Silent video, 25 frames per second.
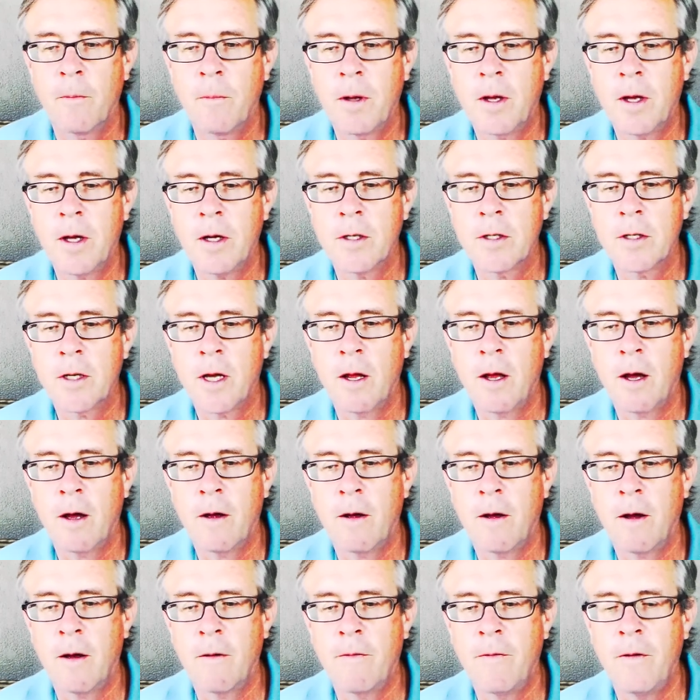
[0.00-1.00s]
because I,
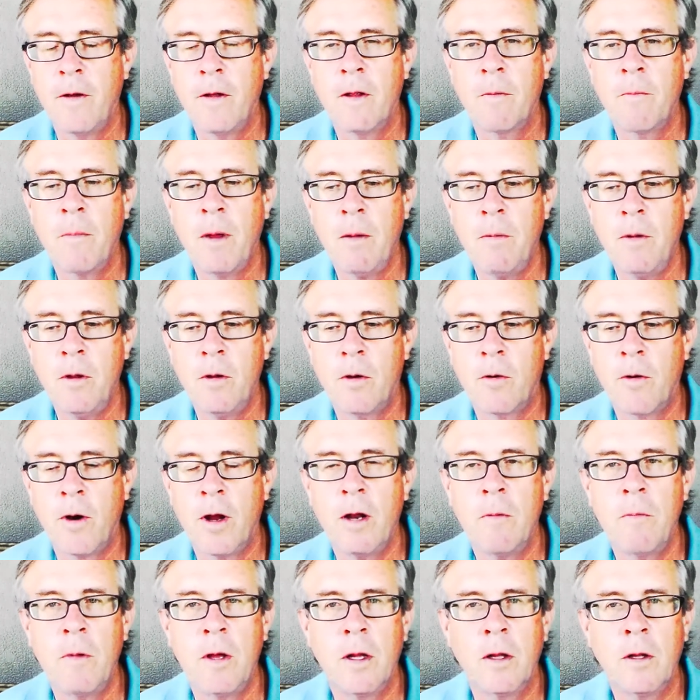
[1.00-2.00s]
I feel maybe you
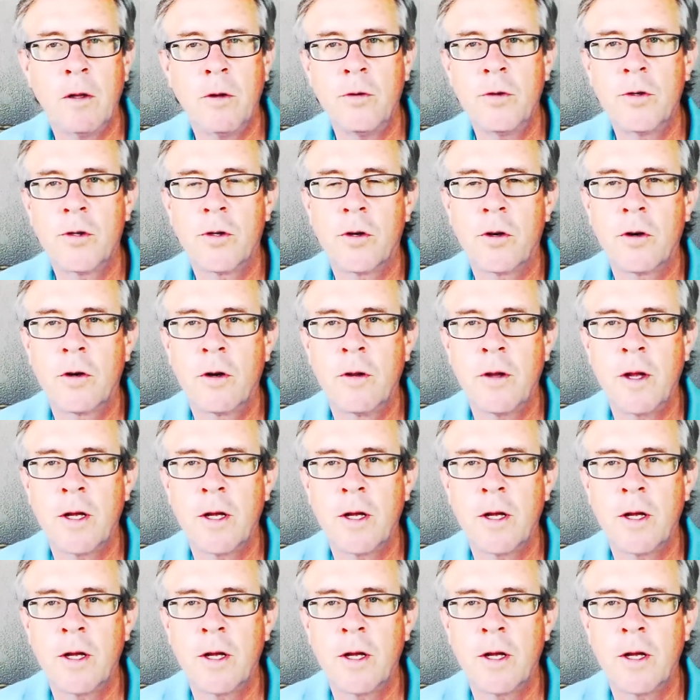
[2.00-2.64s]
created me a loser